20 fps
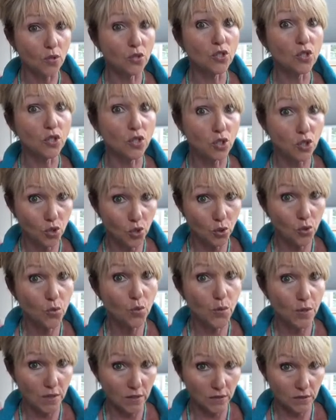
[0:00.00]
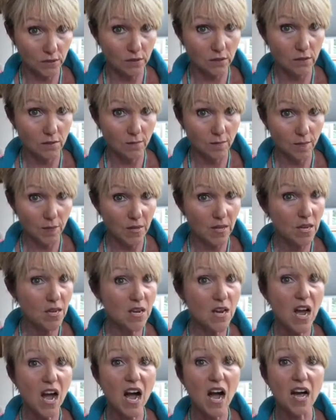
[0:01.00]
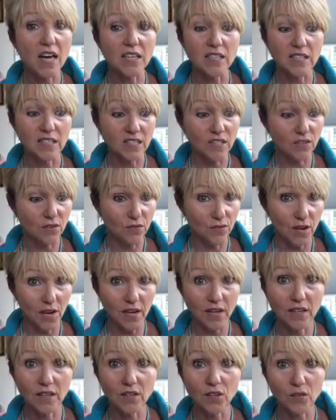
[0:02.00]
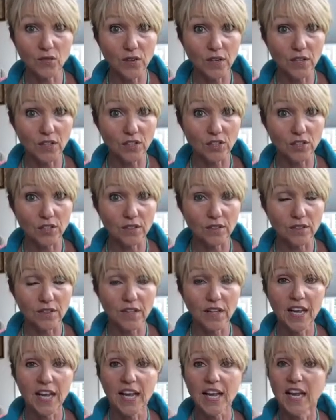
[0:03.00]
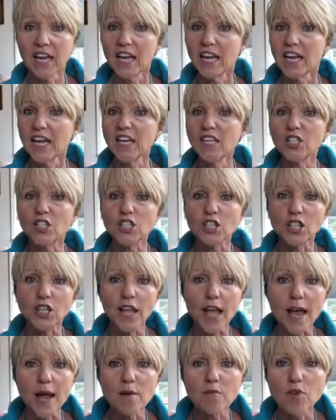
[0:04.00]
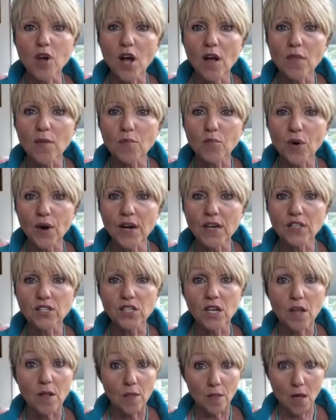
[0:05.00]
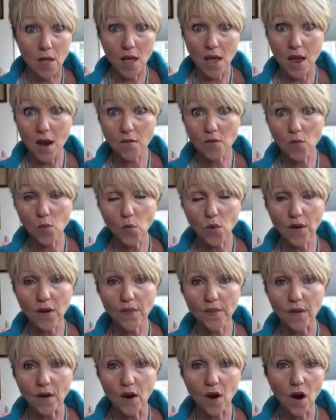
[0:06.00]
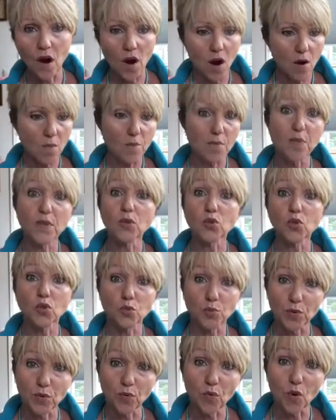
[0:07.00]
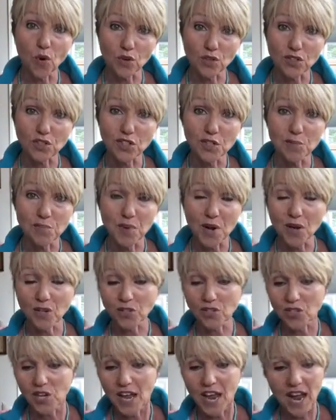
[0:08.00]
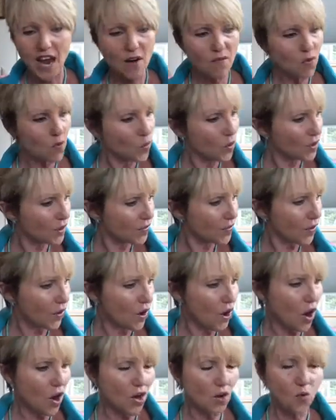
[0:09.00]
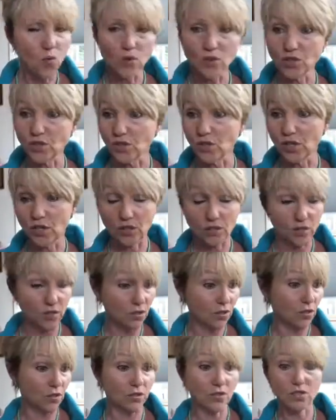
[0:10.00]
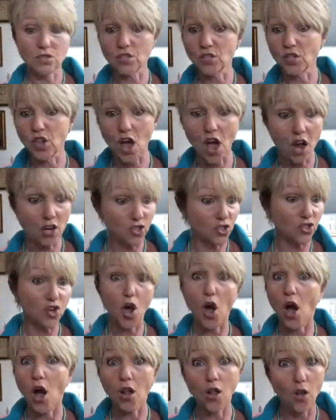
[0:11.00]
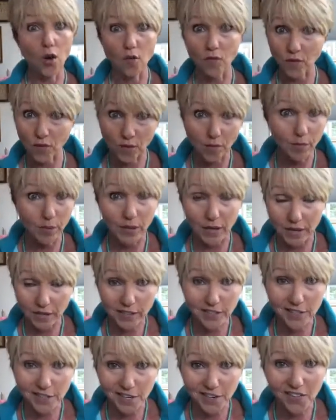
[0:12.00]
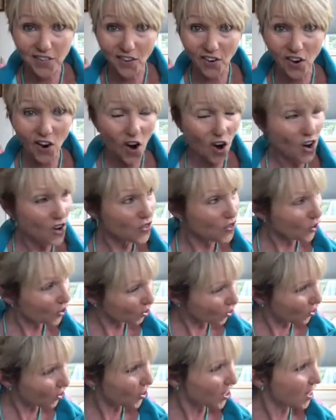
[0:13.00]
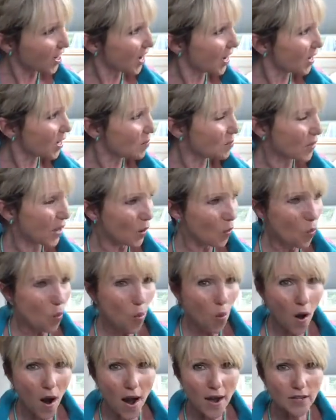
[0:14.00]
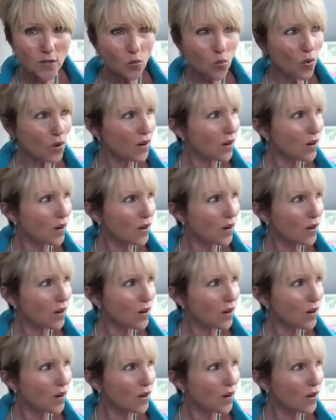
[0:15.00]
to do this. He got divine intervention. He slammed on the brakes. Everyone in the car, this was before seatbelts, everyone in the car was just sloshed all over the place in the car, and they're looking at him like, what's